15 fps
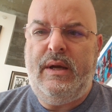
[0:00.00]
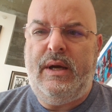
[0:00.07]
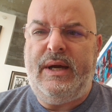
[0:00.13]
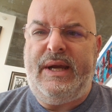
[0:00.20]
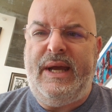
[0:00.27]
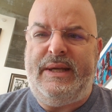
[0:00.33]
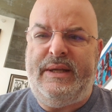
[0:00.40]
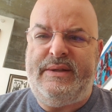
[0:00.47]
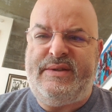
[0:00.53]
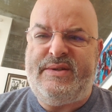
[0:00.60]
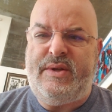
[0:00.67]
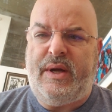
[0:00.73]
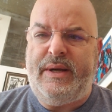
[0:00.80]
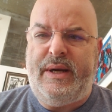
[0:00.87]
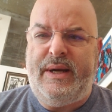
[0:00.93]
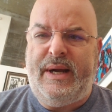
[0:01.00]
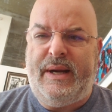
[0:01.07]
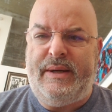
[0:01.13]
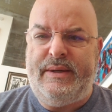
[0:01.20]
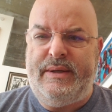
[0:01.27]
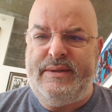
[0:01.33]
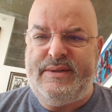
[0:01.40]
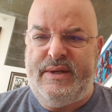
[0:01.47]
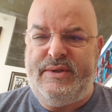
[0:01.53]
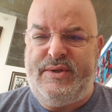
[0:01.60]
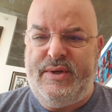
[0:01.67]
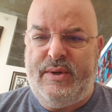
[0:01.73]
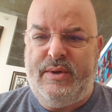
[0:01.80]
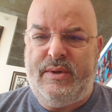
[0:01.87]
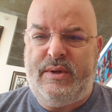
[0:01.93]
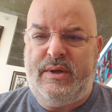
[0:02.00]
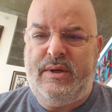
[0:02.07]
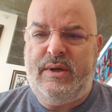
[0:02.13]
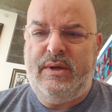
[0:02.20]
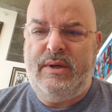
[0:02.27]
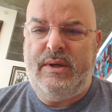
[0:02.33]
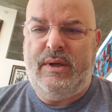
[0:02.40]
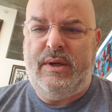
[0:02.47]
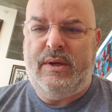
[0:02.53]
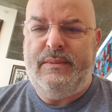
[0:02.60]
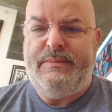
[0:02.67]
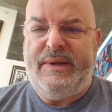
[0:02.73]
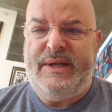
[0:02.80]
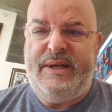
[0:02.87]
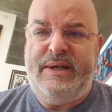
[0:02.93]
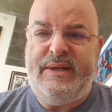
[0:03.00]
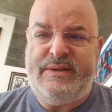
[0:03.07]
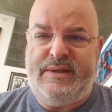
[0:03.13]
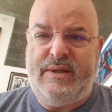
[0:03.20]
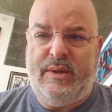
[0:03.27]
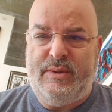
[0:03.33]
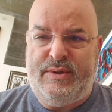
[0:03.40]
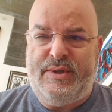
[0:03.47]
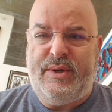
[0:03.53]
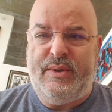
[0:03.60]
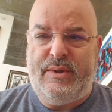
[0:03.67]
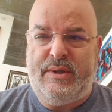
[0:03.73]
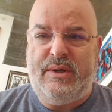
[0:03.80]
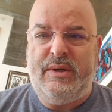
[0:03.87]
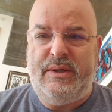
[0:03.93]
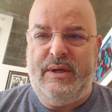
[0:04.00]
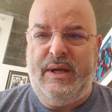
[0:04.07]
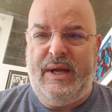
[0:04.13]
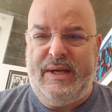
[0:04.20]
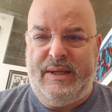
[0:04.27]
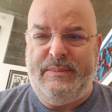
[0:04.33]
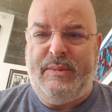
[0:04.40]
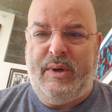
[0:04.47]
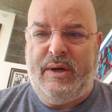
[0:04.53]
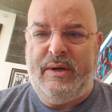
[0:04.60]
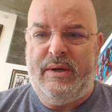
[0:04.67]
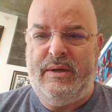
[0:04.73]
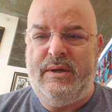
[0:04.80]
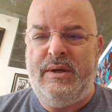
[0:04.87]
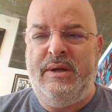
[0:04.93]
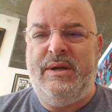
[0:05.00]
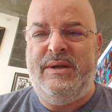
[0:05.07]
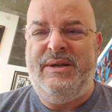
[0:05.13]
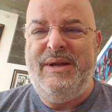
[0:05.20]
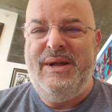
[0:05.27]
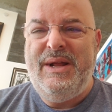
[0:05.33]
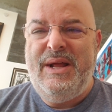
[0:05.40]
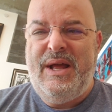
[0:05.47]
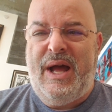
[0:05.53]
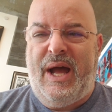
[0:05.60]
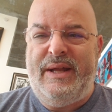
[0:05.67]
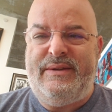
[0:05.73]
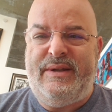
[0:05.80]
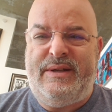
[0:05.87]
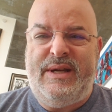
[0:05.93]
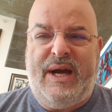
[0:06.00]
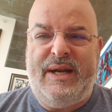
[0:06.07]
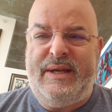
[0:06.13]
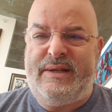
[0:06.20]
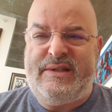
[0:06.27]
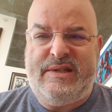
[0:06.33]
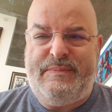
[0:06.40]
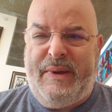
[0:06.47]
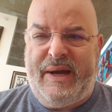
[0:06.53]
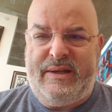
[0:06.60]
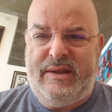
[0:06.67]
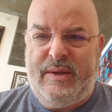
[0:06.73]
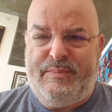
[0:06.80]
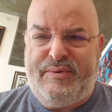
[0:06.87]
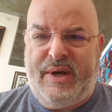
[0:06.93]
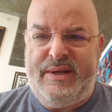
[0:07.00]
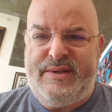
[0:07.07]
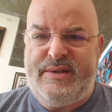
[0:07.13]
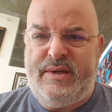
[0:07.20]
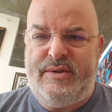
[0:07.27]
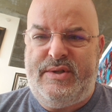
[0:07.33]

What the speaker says: Again, it started out as a joke, but it is no joke anymore. I did not expect the price to